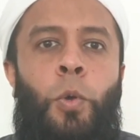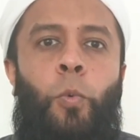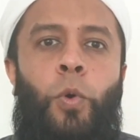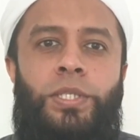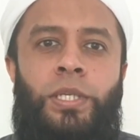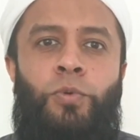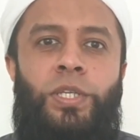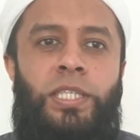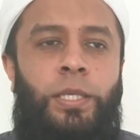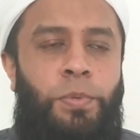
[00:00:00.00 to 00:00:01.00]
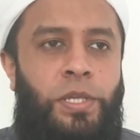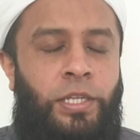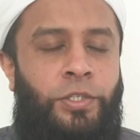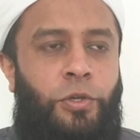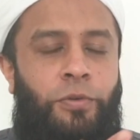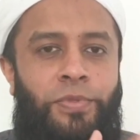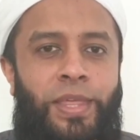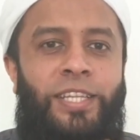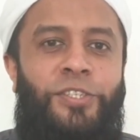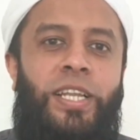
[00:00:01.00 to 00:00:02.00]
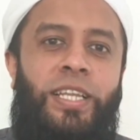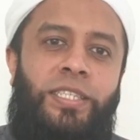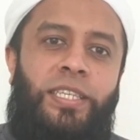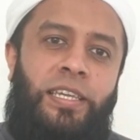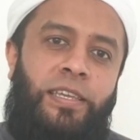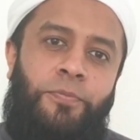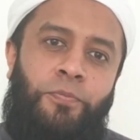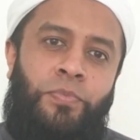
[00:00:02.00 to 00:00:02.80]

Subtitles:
was a recipient of their jealousy.